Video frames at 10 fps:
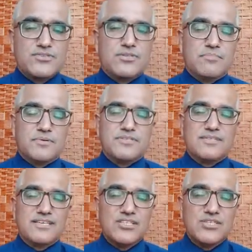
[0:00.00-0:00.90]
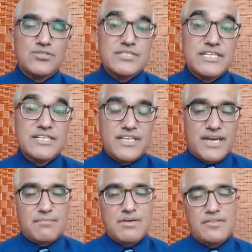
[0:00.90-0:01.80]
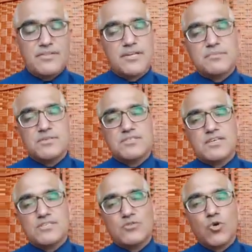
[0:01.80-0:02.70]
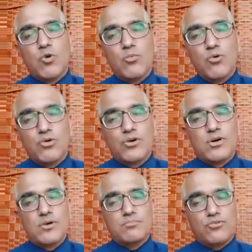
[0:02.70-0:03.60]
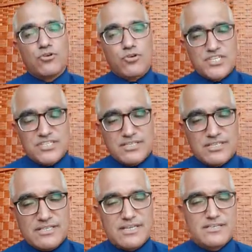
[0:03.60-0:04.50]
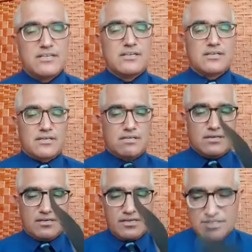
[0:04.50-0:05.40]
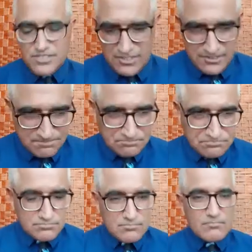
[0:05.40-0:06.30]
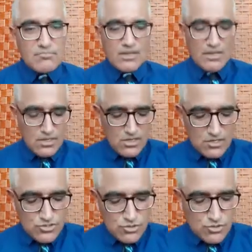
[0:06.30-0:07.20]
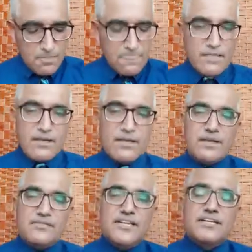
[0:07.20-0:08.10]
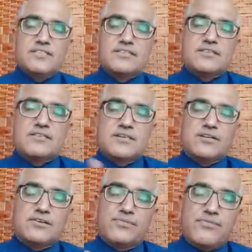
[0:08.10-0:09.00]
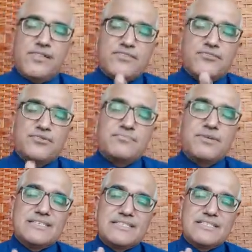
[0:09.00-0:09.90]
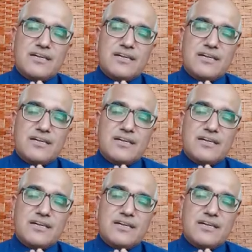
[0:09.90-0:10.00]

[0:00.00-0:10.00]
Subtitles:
person can use daytime. That means there's no more progression in that condition. So that is a flat foot because it is a